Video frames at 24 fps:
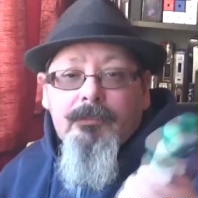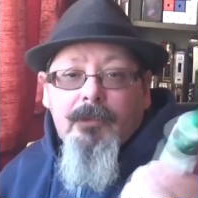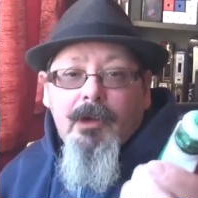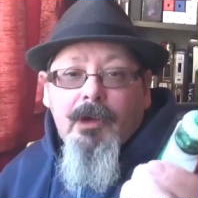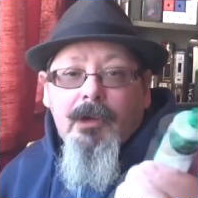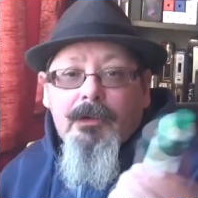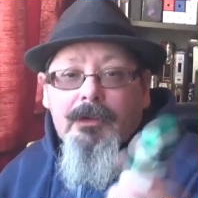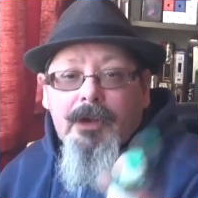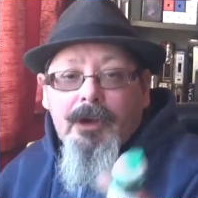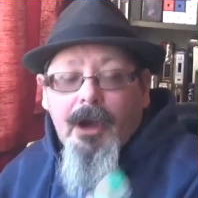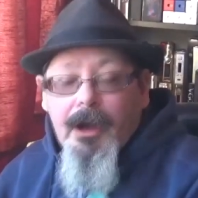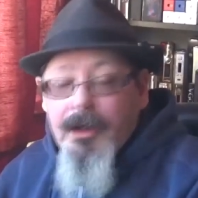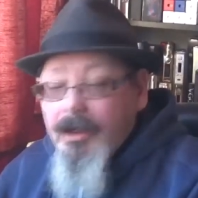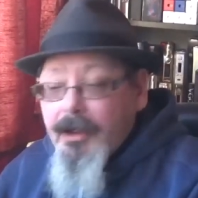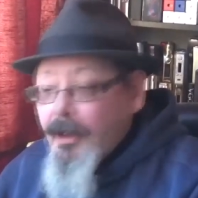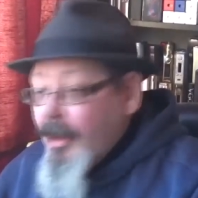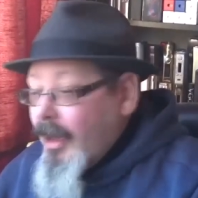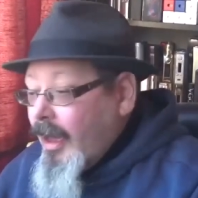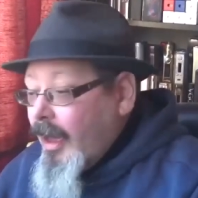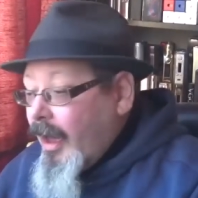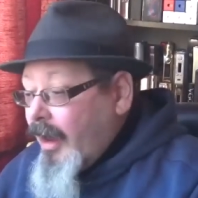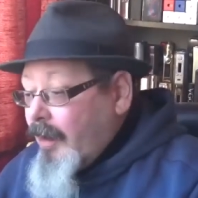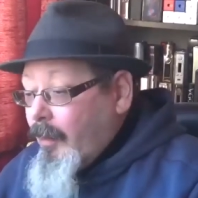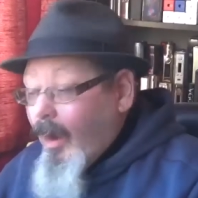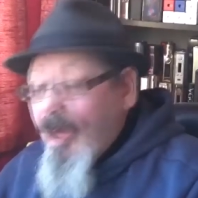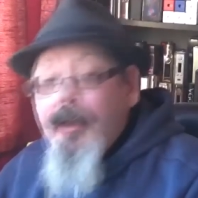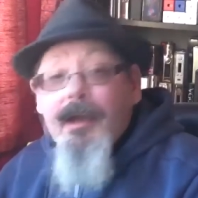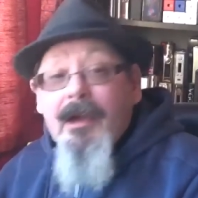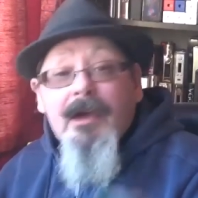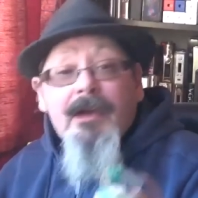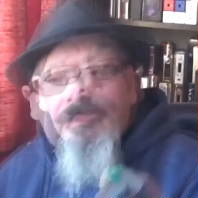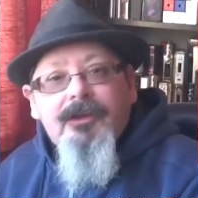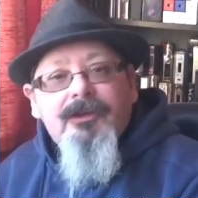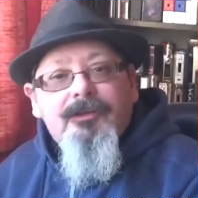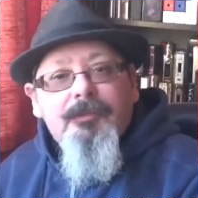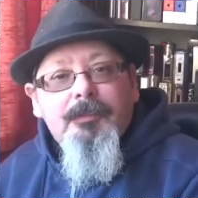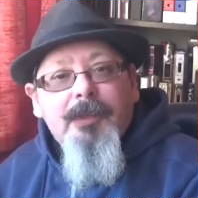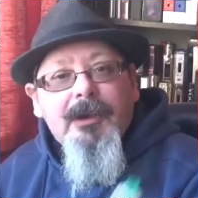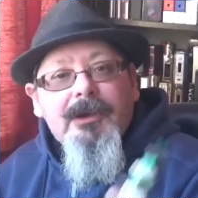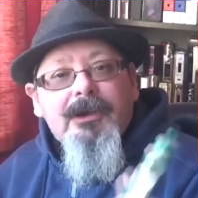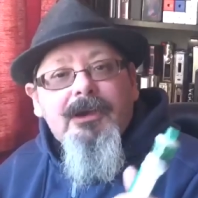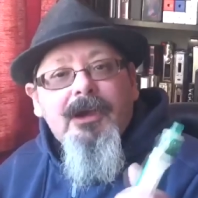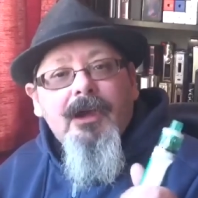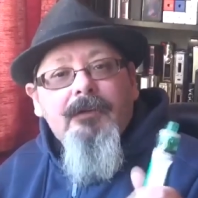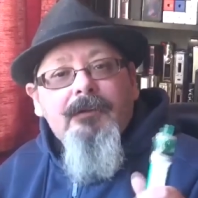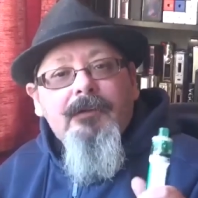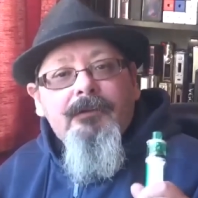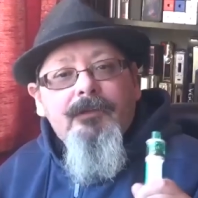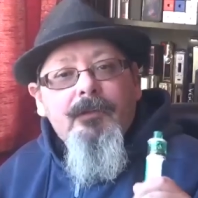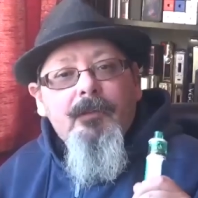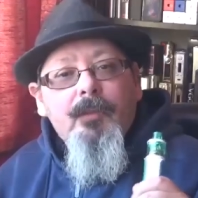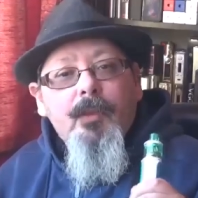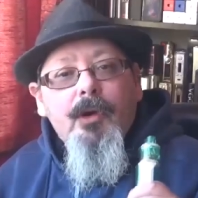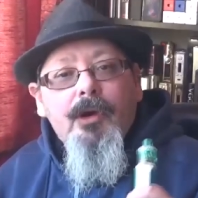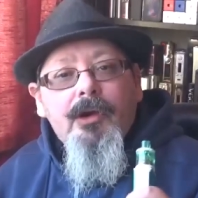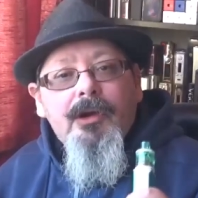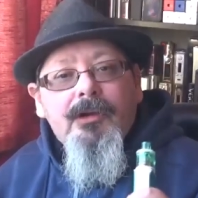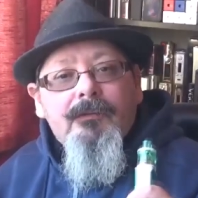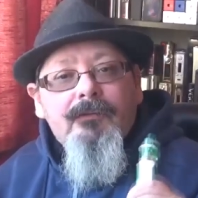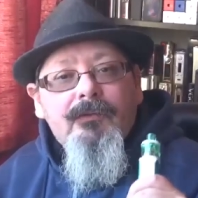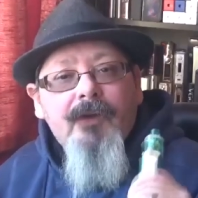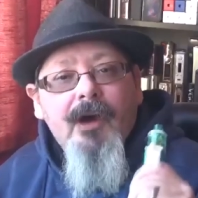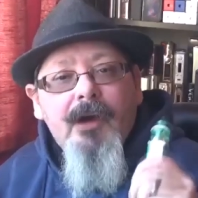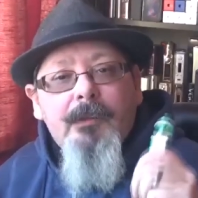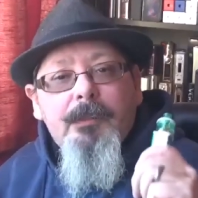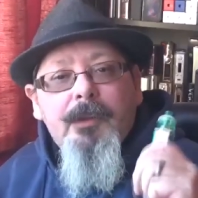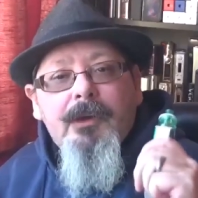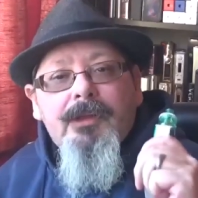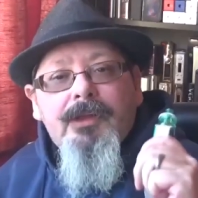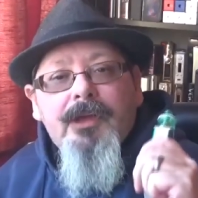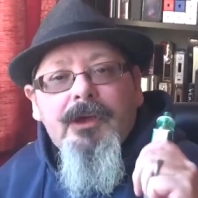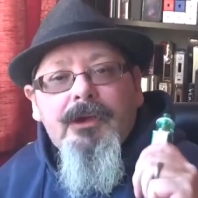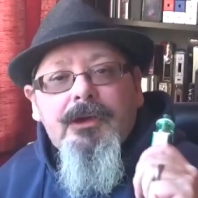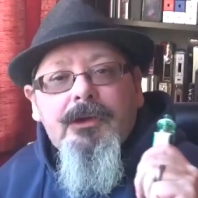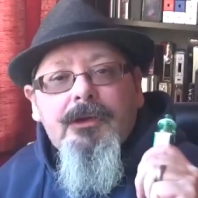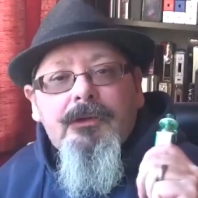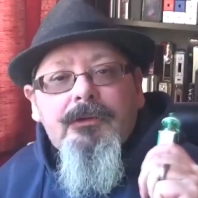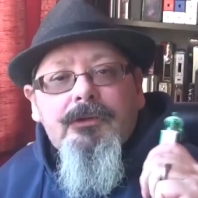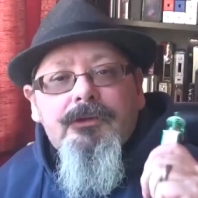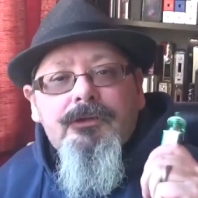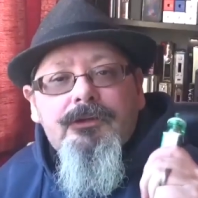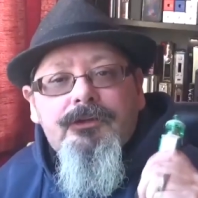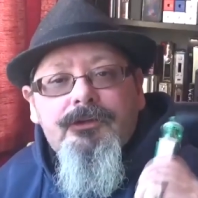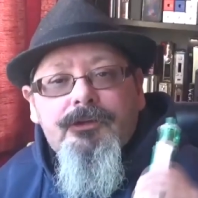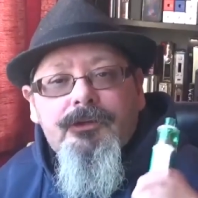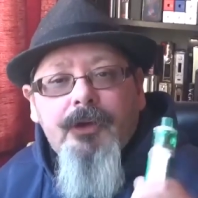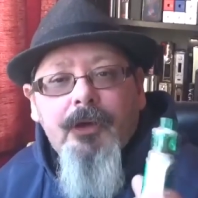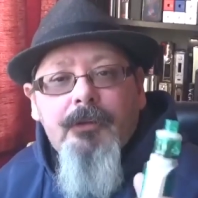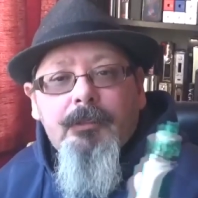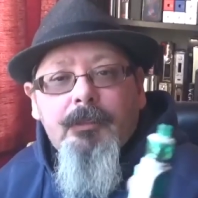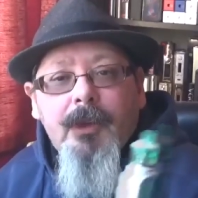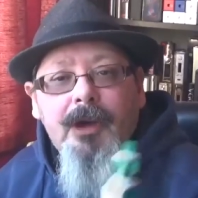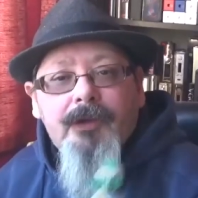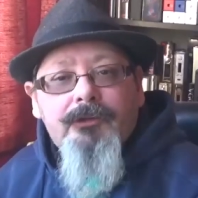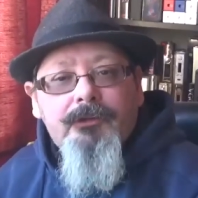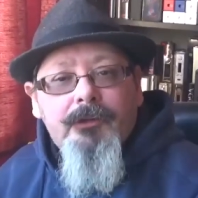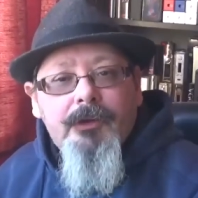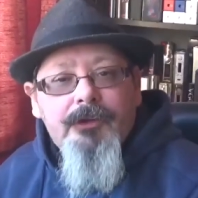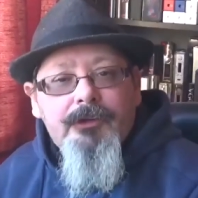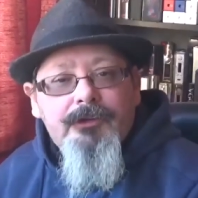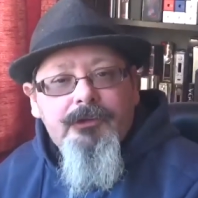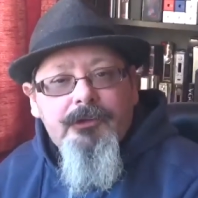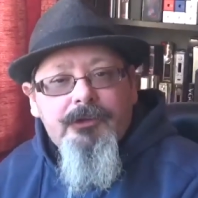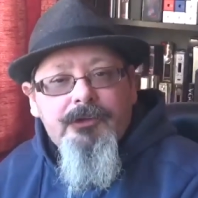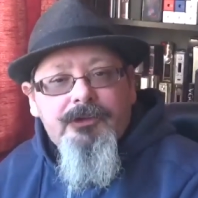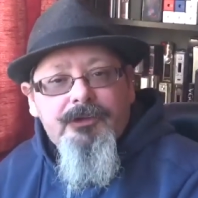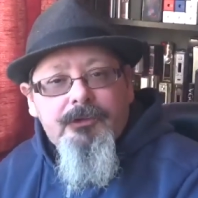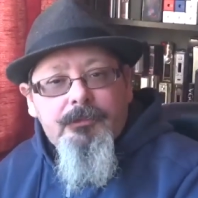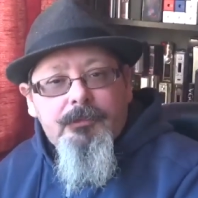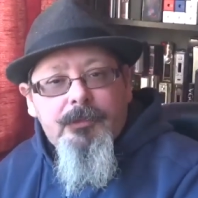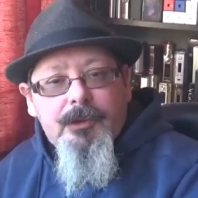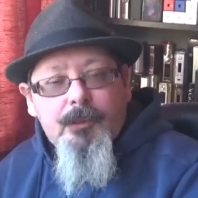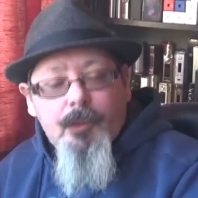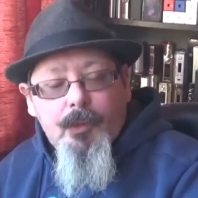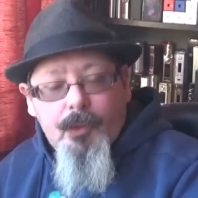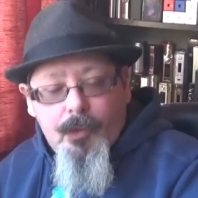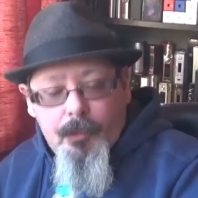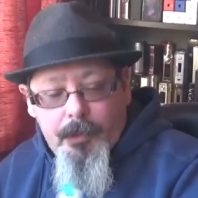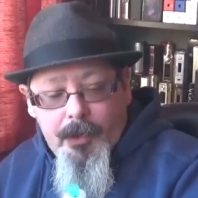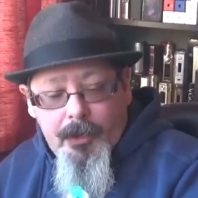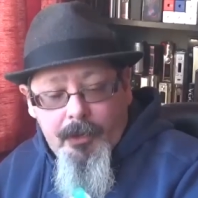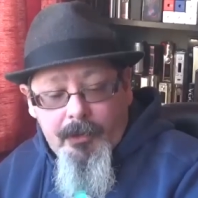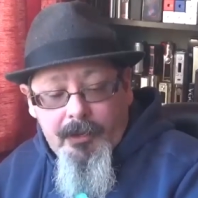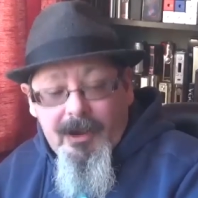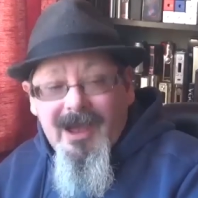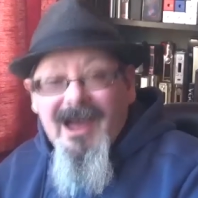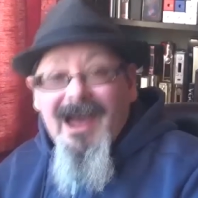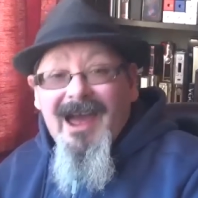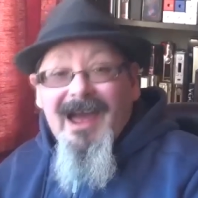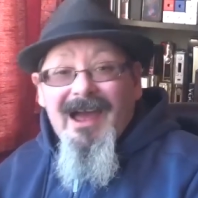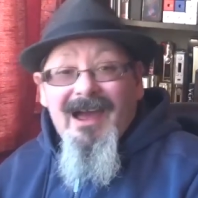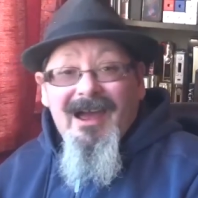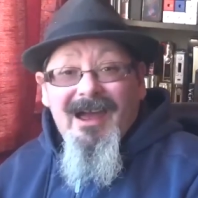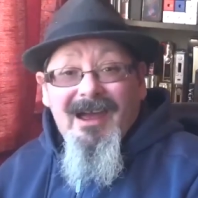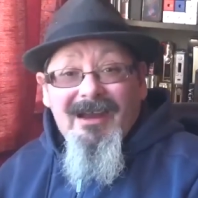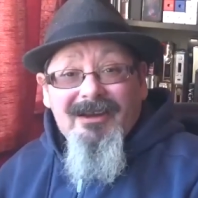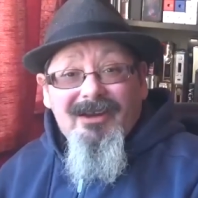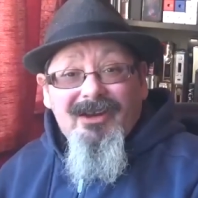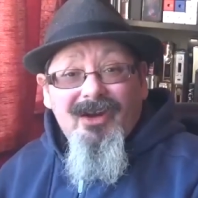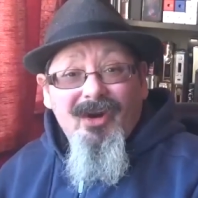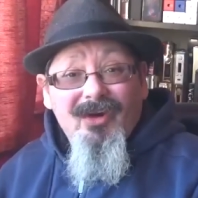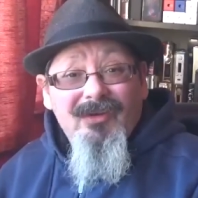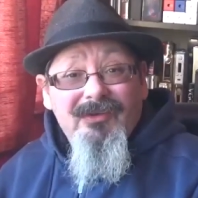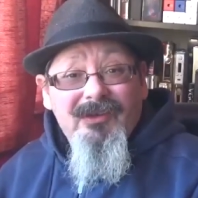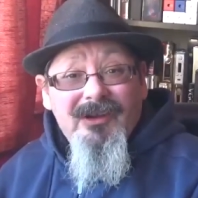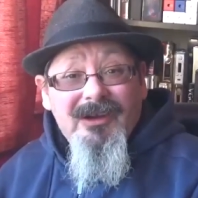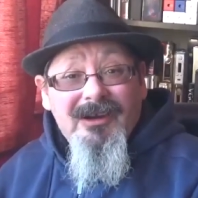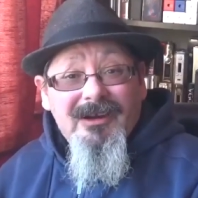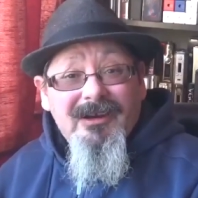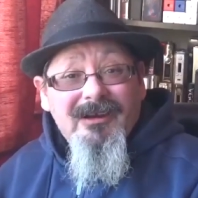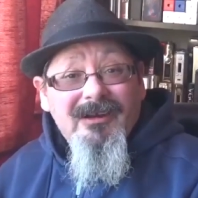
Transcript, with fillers: Okay. Anyway, this has been Kevin from Worthing Vaper. Thank you so much for listening to me warble on and coughing.